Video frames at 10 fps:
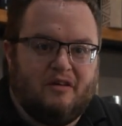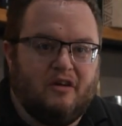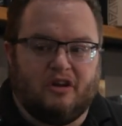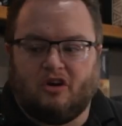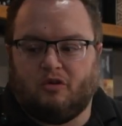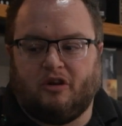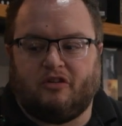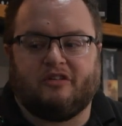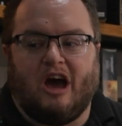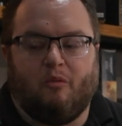going to go to
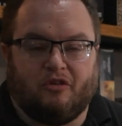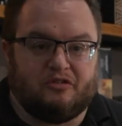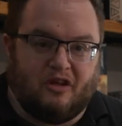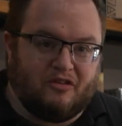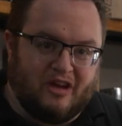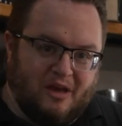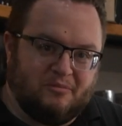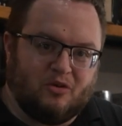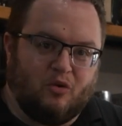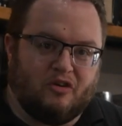another town where there's another
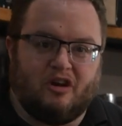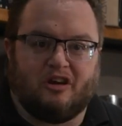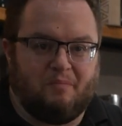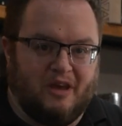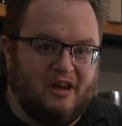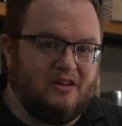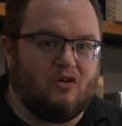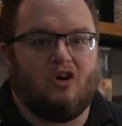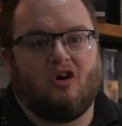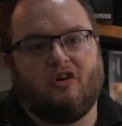game store and try to compete,
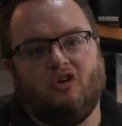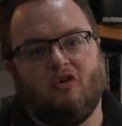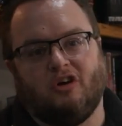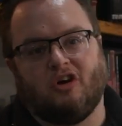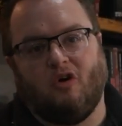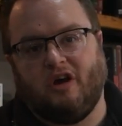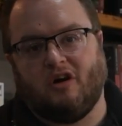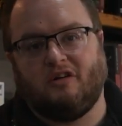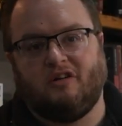or are you going to go here?